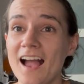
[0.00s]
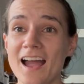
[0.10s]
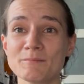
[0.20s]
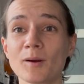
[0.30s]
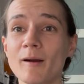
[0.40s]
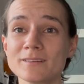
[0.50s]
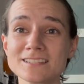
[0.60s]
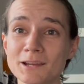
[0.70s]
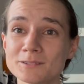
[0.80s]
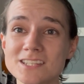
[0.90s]
I promise
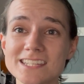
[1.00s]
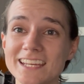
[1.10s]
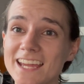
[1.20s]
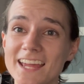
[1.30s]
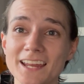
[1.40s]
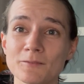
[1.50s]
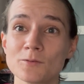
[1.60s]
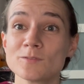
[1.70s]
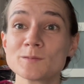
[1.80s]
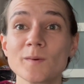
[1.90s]
I will see it and I will
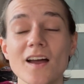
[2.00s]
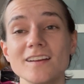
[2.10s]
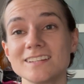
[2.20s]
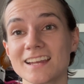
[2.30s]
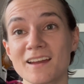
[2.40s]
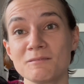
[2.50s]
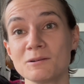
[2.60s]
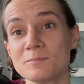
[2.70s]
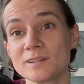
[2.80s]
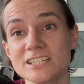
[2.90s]
respond and I will
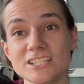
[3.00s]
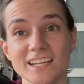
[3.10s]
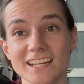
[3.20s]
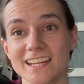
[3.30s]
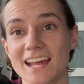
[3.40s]
appreciate it.